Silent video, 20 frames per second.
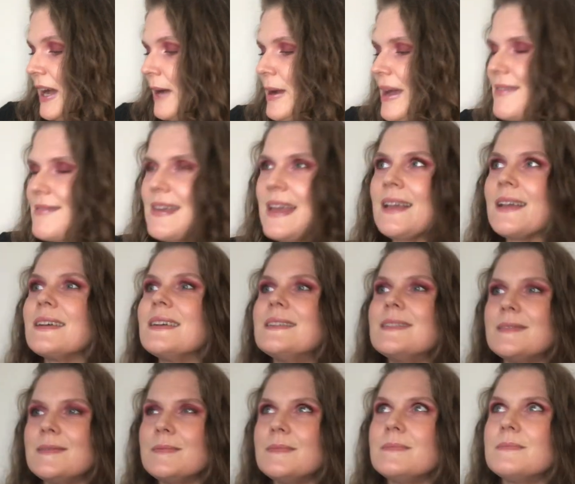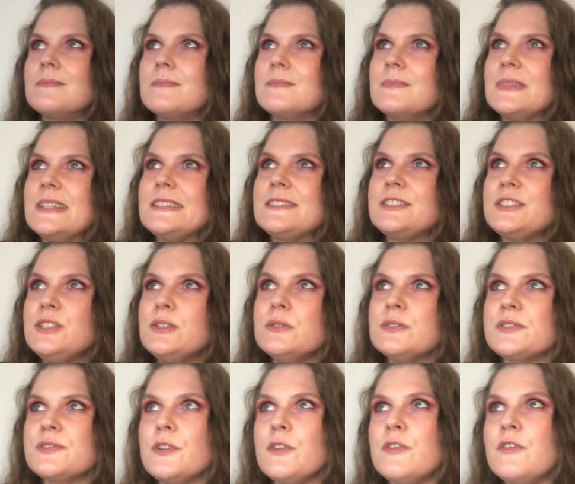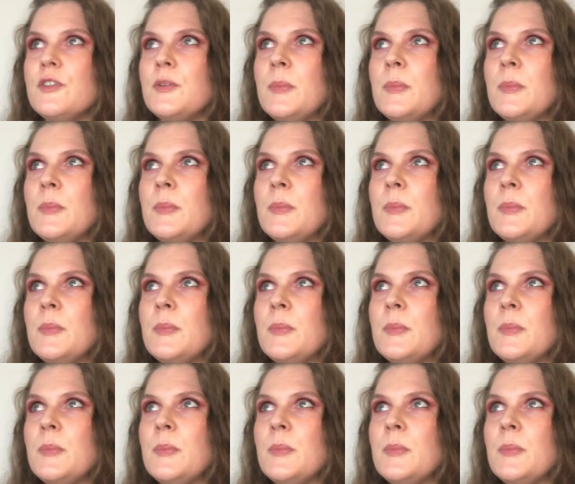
I think it's useful for